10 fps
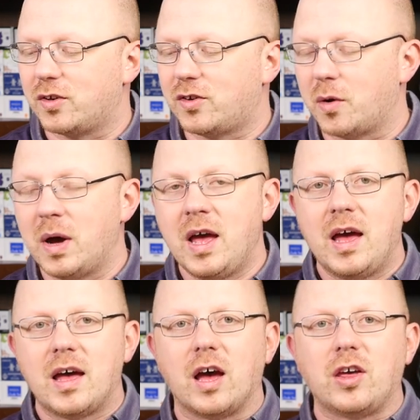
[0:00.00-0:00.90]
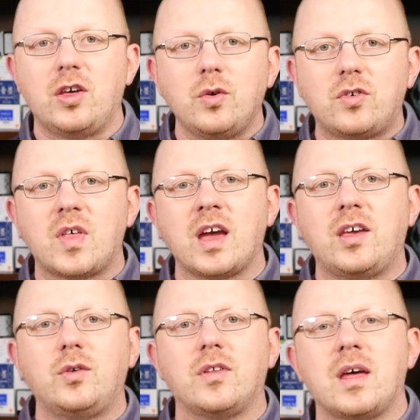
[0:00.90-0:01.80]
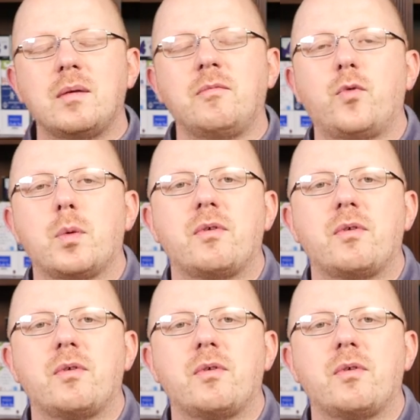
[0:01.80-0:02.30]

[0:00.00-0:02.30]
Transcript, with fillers: So a huge thank you to them for